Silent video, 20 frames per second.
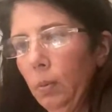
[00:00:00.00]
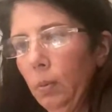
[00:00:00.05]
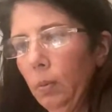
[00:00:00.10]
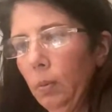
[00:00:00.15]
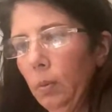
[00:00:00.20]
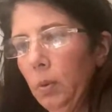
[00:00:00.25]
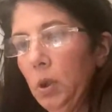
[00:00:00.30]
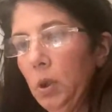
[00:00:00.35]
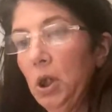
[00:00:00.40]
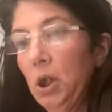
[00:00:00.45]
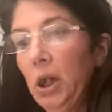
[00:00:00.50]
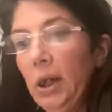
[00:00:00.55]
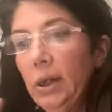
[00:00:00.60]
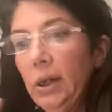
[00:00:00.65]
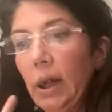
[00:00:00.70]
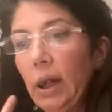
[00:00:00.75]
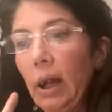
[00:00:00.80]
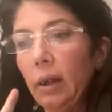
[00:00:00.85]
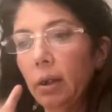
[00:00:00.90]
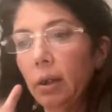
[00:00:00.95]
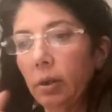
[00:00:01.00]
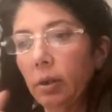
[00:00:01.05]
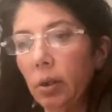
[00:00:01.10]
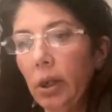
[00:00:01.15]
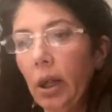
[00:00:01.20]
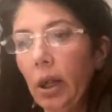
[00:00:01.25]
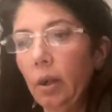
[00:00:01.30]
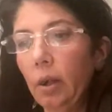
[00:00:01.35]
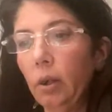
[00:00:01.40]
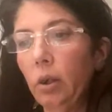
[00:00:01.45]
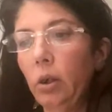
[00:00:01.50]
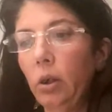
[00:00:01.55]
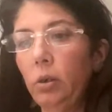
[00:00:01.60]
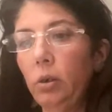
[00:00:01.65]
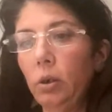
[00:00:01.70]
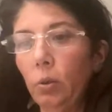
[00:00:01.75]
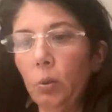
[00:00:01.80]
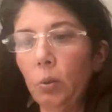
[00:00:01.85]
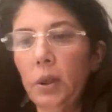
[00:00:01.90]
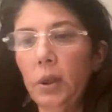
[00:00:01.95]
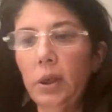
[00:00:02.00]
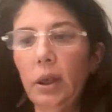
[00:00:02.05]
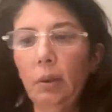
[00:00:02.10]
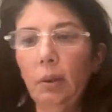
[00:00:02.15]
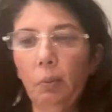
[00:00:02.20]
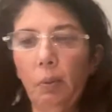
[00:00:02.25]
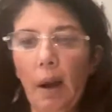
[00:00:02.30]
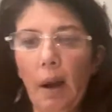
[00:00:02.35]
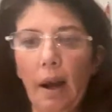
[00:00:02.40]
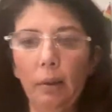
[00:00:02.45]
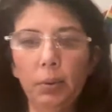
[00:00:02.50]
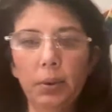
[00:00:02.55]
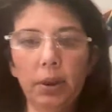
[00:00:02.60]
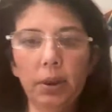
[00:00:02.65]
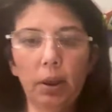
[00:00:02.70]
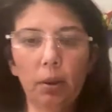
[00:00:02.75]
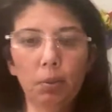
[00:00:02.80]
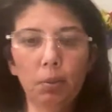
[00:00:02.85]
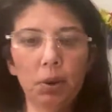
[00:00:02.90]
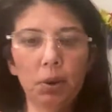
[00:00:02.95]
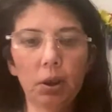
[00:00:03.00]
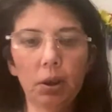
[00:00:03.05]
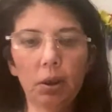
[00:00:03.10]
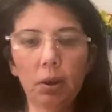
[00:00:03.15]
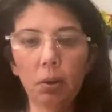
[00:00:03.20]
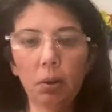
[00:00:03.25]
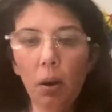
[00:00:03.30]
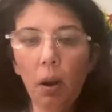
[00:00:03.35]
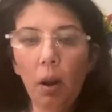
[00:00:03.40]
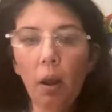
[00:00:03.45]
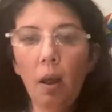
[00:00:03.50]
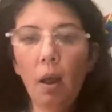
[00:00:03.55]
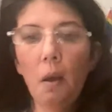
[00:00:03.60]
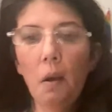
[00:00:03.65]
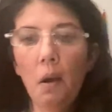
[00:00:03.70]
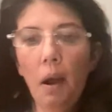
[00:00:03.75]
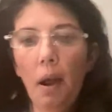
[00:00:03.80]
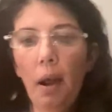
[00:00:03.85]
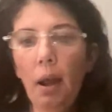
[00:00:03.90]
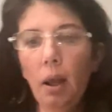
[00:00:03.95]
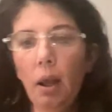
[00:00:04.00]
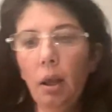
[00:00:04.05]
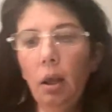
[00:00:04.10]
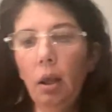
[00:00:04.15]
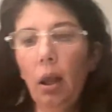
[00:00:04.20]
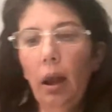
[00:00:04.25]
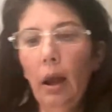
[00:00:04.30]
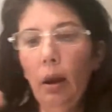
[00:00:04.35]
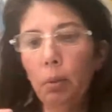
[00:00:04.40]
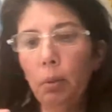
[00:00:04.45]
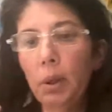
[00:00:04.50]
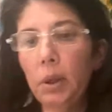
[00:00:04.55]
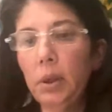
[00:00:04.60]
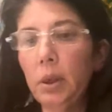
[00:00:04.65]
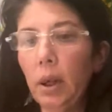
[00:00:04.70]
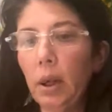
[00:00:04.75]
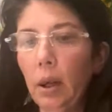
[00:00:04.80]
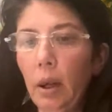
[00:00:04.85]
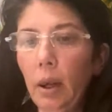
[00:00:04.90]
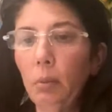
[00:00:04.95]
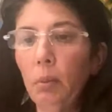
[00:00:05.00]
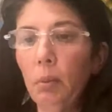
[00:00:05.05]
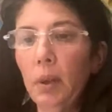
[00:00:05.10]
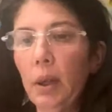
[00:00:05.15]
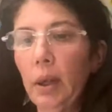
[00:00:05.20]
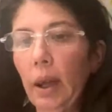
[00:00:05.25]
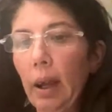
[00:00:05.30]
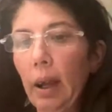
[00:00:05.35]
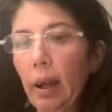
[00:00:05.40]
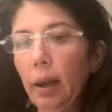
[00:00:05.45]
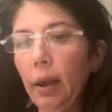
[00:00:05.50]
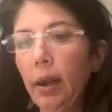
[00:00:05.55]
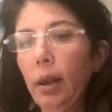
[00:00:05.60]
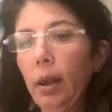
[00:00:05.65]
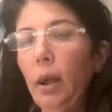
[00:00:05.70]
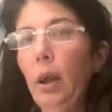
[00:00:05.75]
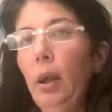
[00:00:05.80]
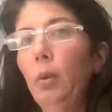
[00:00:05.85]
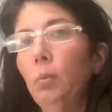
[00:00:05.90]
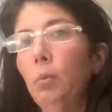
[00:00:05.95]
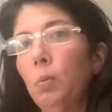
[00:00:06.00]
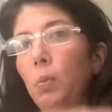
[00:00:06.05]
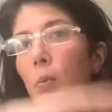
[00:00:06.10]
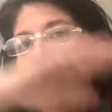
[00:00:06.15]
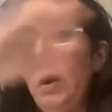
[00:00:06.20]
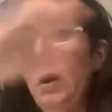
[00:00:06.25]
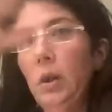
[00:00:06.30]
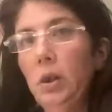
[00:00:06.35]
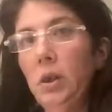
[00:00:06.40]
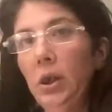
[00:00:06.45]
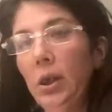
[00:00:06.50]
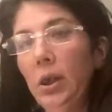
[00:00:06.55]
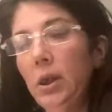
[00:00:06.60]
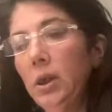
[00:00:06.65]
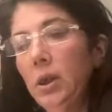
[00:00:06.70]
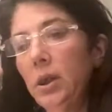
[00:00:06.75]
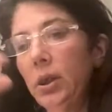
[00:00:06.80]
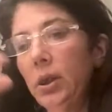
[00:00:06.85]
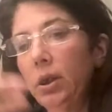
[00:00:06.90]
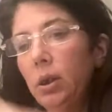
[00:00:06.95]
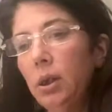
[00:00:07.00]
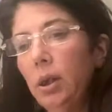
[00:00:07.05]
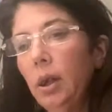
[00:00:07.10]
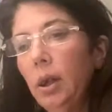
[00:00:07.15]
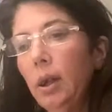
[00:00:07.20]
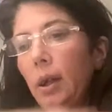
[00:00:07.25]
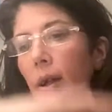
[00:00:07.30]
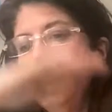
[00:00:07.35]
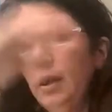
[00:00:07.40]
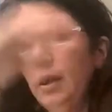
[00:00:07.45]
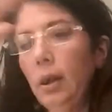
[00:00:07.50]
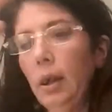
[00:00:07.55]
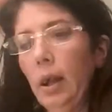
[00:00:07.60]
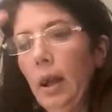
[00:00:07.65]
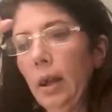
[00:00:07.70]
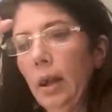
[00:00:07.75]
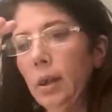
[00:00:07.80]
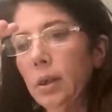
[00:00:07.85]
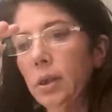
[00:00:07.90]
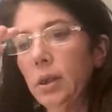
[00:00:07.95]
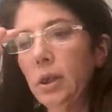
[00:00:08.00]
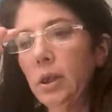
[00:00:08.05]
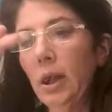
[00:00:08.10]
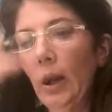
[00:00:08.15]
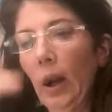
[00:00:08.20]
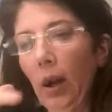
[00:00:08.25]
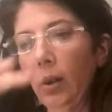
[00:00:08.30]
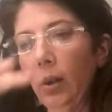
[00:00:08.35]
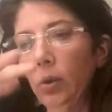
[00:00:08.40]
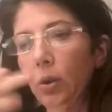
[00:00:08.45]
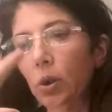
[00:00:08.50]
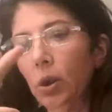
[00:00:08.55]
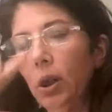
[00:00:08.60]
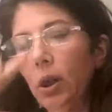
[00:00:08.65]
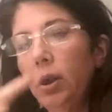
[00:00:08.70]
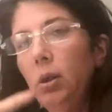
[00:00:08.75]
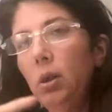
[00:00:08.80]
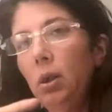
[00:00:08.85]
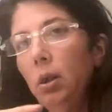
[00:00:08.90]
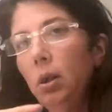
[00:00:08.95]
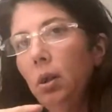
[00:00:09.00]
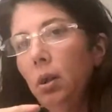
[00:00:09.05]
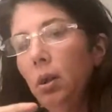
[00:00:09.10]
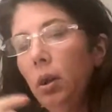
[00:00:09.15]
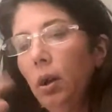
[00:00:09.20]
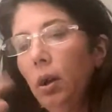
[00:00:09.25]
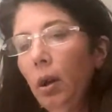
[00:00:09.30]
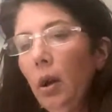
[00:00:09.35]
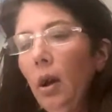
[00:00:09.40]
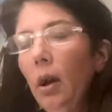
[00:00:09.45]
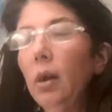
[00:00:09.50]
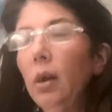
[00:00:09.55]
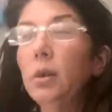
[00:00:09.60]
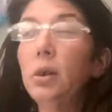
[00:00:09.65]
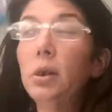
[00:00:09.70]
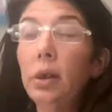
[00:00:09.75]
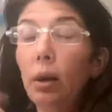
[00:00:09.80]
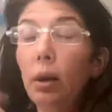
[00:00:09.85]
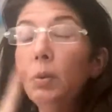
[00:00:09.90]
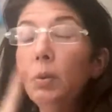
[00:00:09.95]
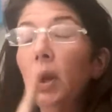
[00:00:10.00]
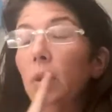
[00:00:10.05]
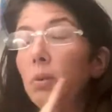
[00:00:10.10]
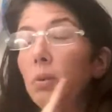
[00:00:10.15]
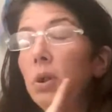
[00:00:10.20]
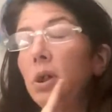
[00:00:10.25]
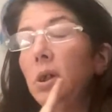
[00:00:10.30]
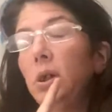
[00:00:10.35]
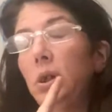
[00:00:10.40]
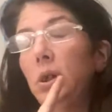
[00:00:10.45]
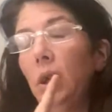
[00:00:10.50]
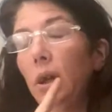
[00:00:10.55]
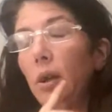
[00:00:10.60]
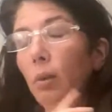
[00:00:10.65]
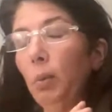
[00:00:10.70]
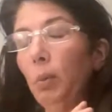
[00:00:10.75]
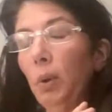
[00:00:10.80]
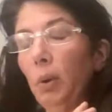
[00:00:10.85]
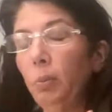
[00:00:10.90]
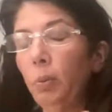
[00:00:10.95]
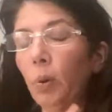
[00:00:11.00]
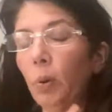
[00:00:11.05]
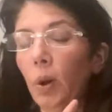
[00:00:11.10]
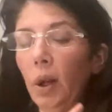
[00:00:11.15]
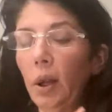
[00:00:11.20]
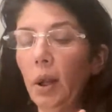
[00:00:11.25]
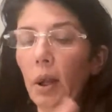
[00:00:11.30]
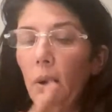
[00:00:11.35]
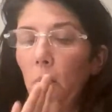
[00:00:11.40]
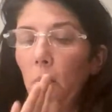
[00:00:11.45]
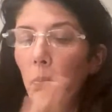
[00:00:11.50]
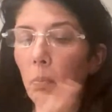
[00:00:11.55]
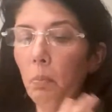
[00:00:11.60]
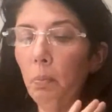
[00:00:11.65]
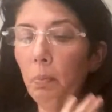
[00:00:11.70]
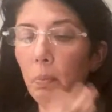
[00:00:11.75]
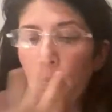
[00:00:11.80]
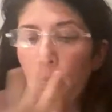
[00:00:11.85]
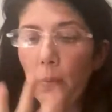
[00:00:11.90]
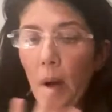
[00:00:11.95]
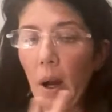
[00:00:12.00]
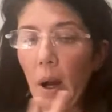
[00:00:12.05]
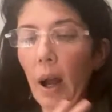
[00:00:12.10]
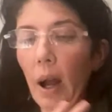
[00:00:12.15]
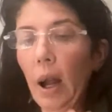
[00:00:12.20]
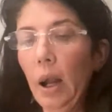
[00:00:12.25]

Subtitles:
She's got 325 subs, y'all. And every time Kathy reaches the next 100, sometimes she's done it before them, but